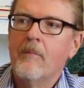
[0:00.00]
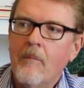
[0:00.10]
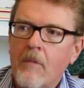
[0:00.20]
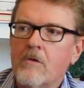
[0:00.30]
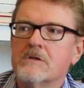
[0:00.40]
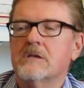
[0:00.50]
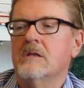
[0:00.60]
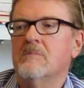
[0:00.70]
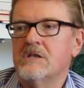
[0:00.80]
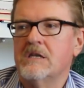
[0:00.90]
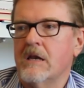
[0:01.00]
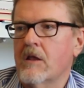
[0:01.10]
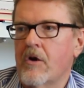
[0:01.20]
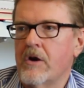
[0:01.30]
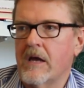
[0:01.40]
Most of the
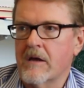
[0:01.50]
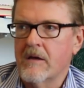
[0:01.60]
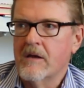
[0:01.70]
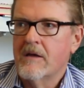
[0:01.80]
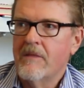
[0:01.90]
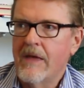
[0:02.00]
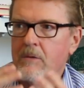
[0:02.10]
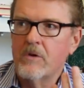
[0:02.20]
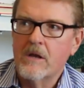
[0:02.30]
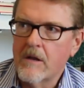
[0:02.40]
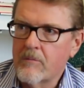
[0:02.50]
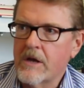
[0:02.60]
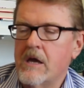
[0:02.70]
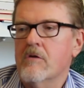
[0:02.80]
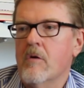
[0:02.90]
machine learning that we
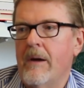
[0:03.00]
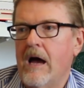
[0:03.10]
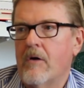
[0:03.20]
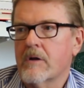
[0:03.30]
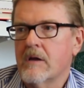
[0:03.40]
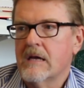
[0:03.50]
hear about